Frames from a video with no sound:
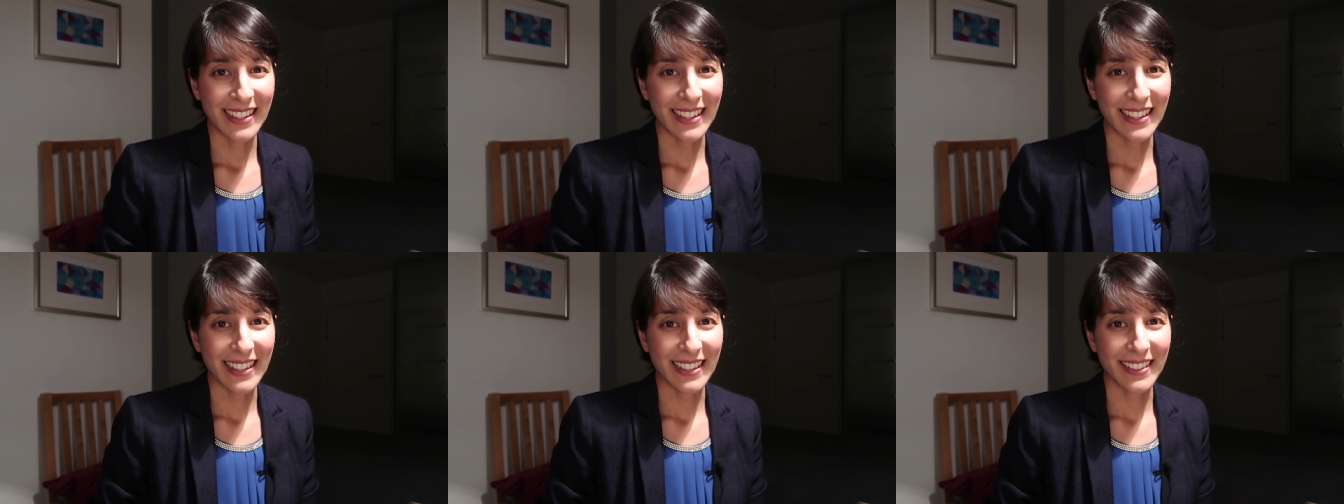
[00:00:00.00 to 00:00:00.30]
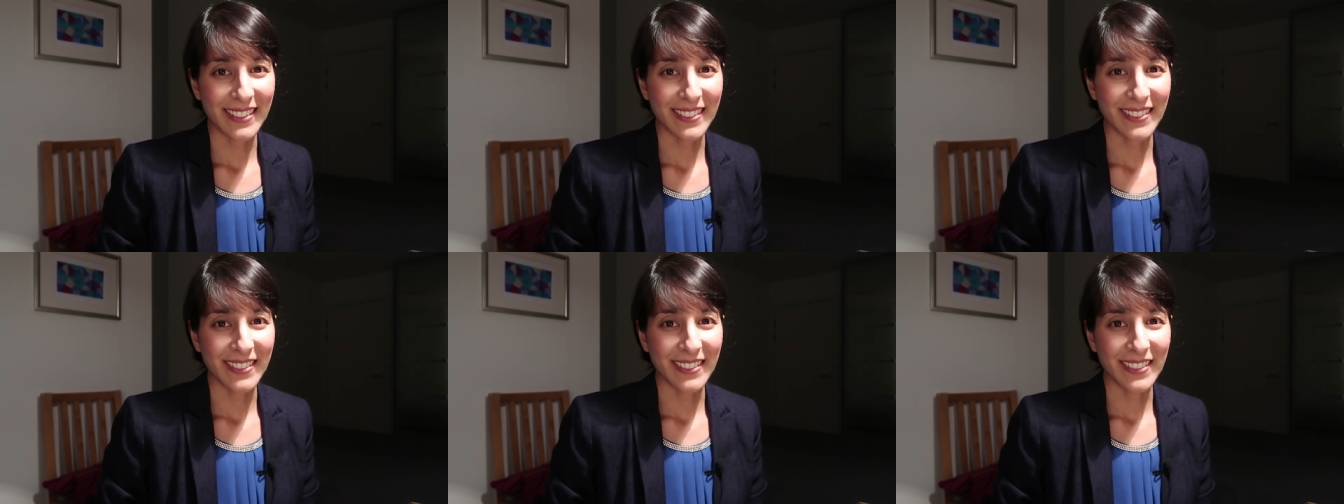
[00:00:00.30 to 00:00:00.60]

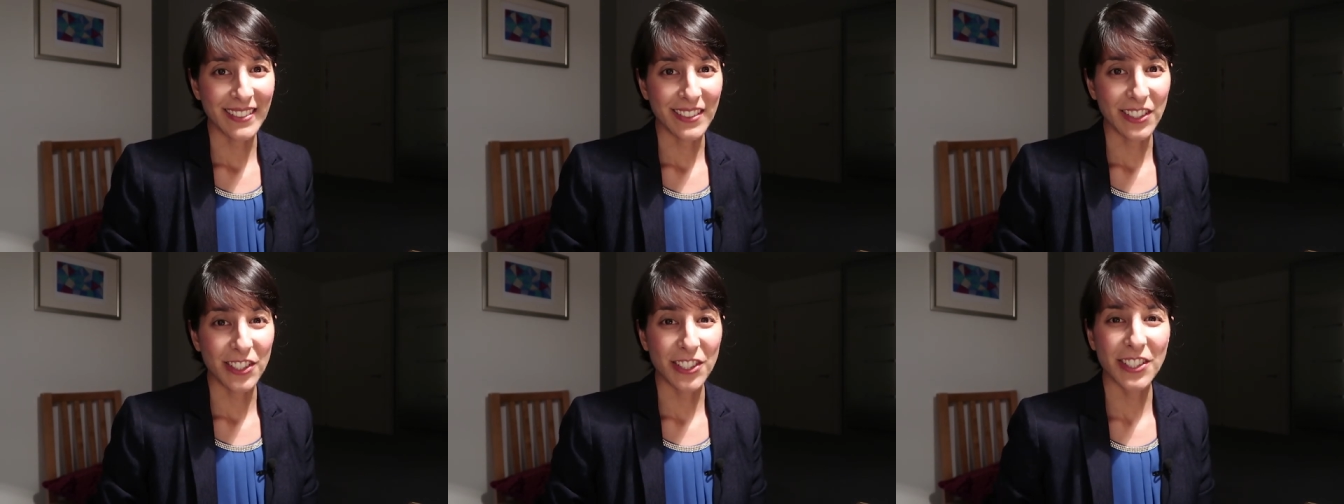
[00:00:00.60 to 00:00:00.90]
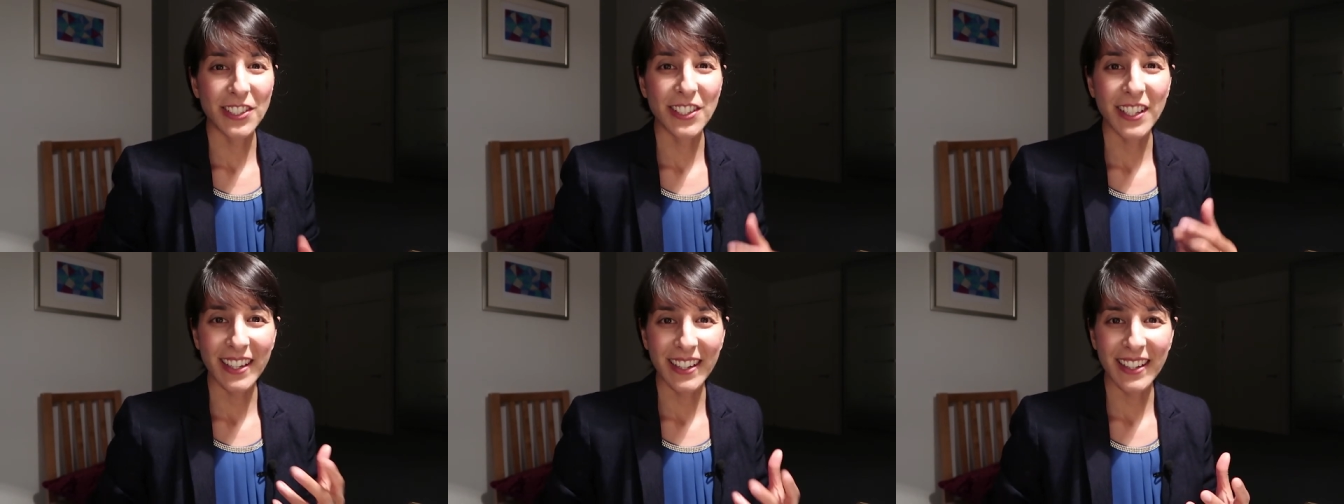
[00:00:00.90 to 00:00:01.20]
Uh,
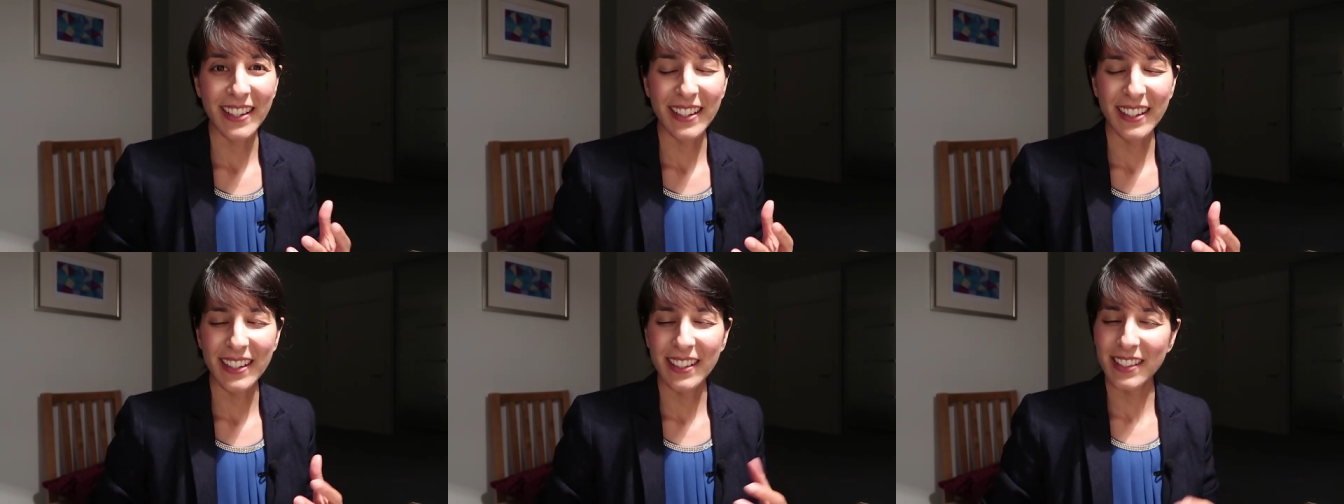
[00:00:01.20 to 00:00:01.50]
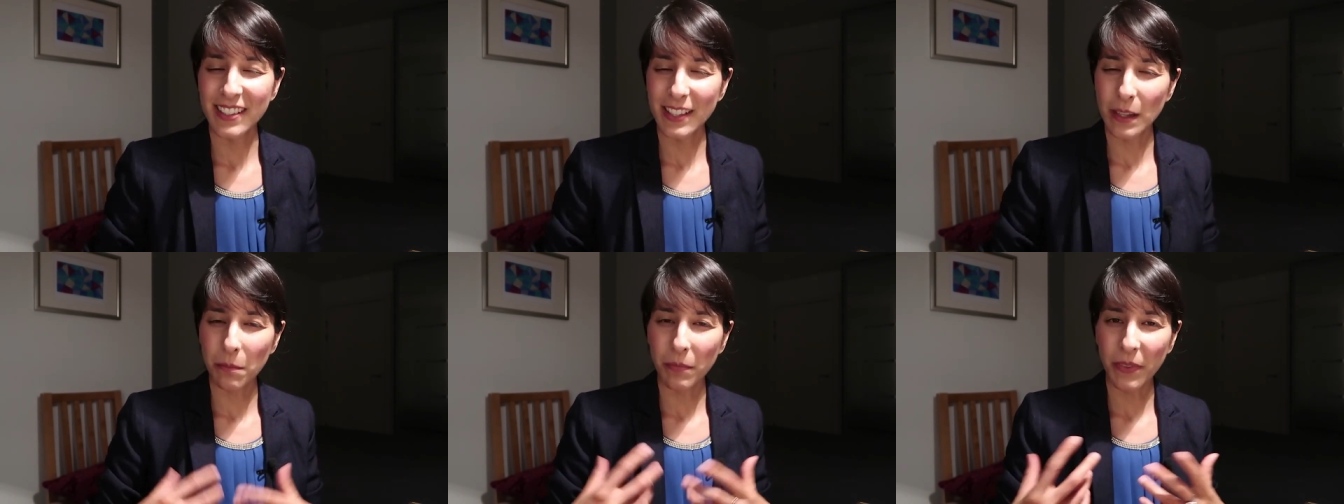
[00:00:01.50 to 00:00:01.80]
share
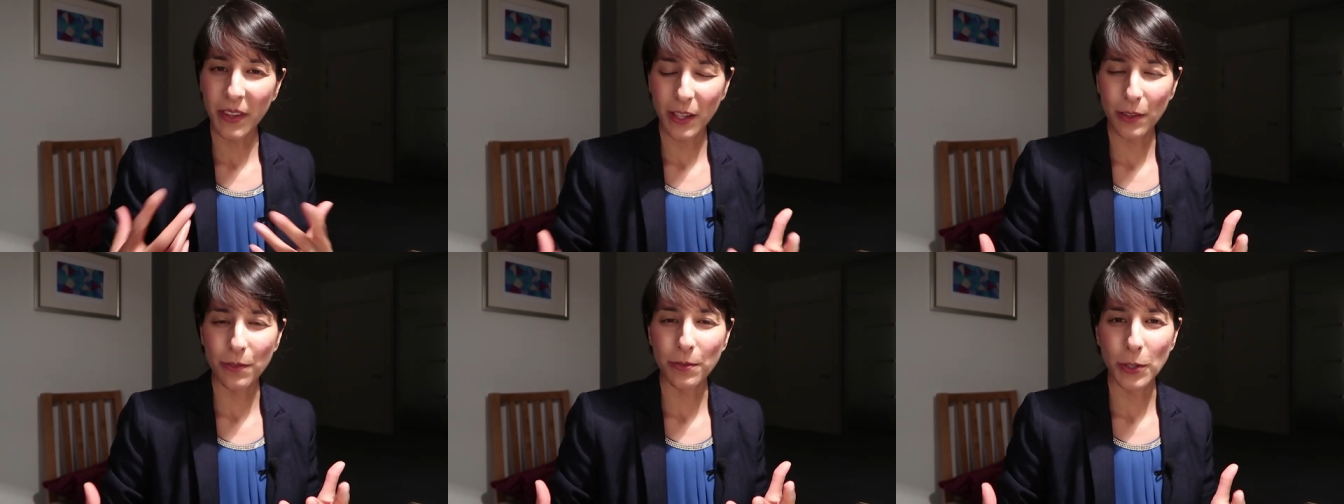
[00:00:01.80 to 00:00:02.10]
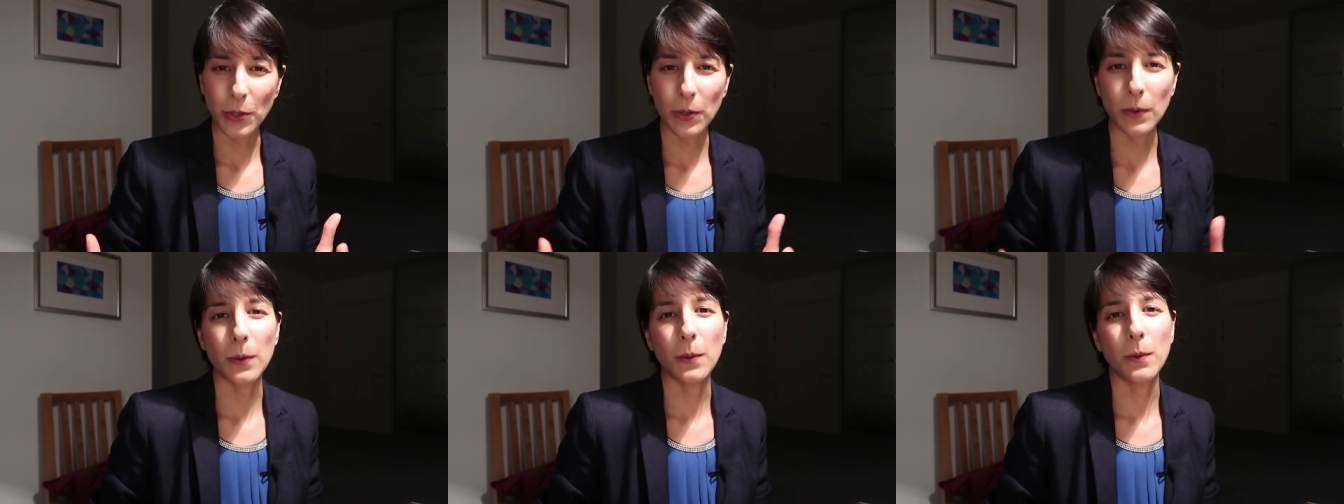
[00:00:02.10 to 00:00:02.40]
something of
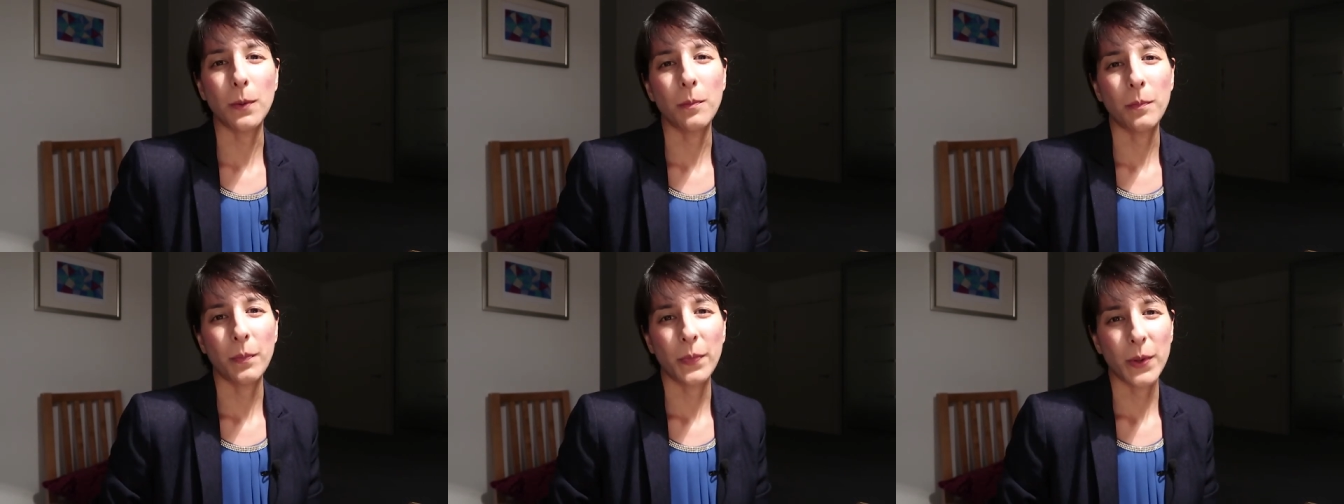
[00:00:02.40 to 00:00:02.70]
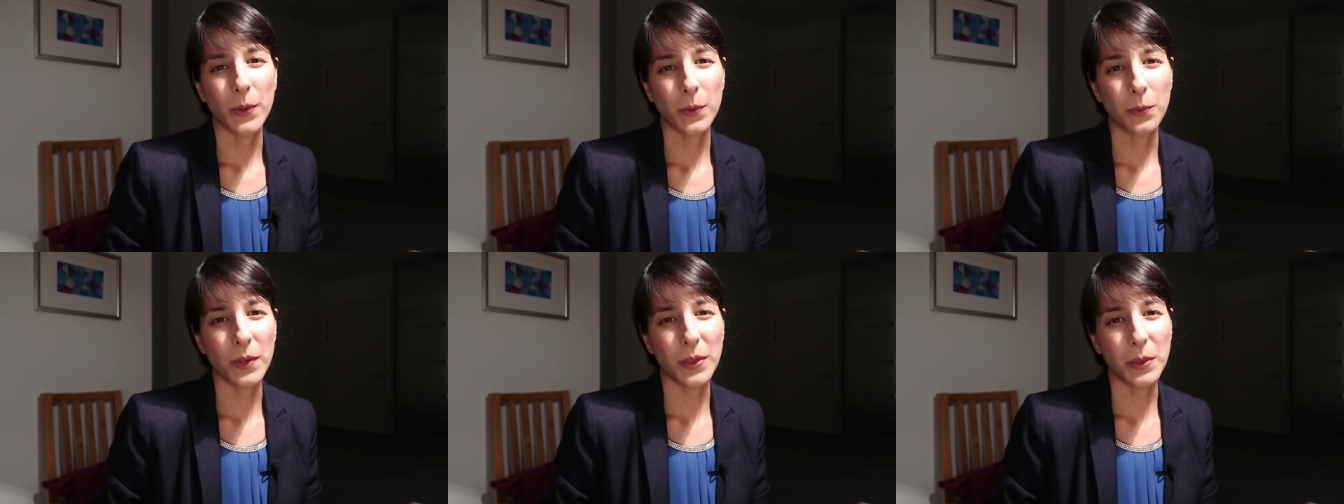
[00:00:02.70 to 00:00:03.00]
you
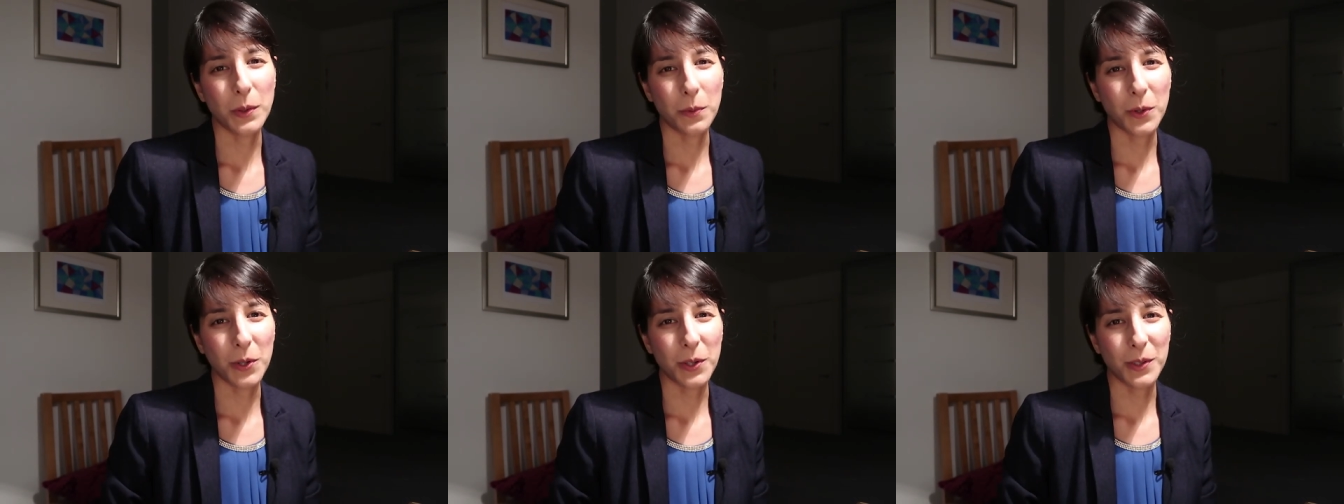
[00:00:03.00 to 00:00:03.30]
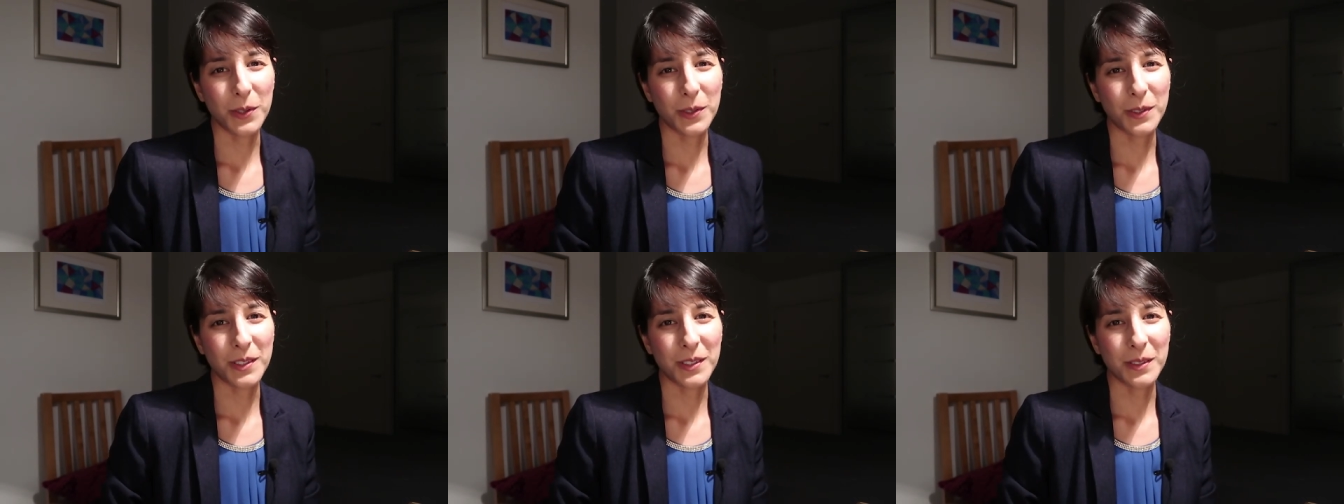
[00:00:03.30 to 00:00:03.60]
with the
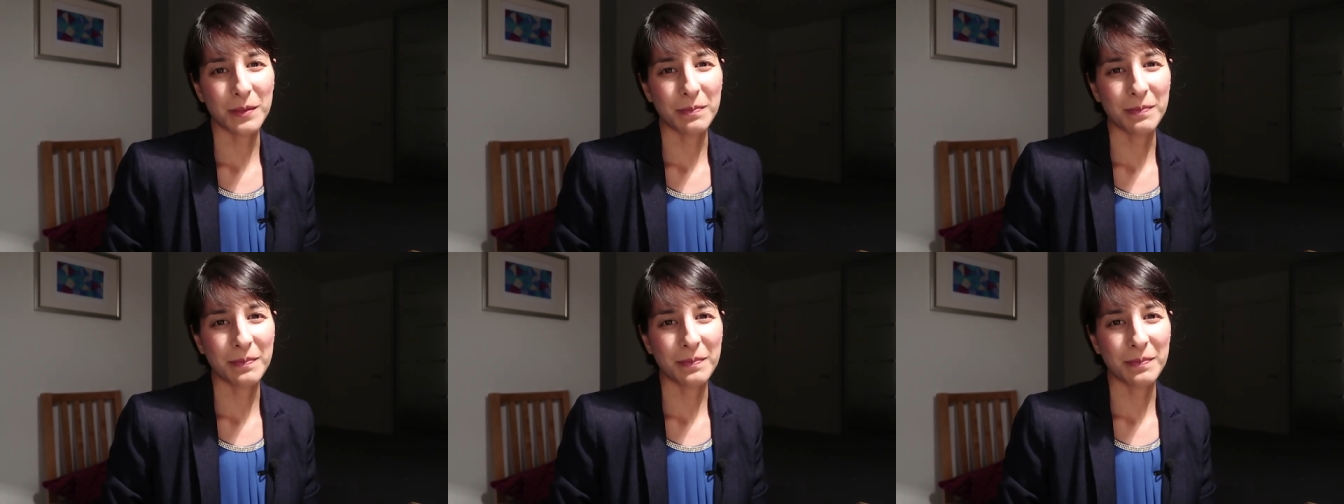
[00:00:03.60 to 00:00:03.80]
world.